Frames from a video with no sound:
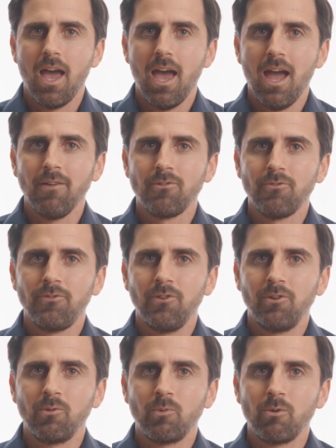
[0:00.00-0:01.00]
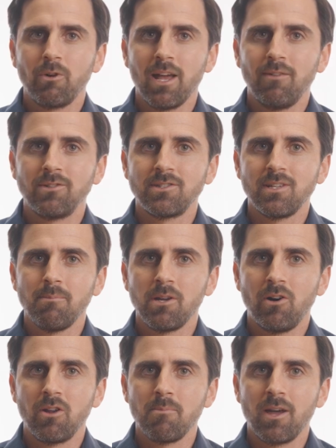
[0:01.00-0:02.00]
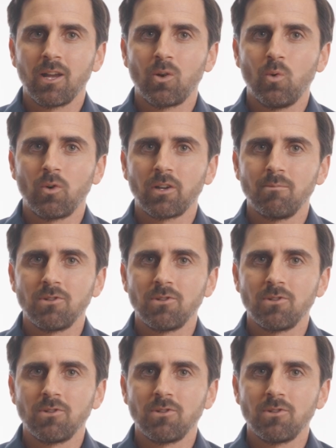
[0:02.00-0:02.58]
After filling, we would have a semi-automatic corking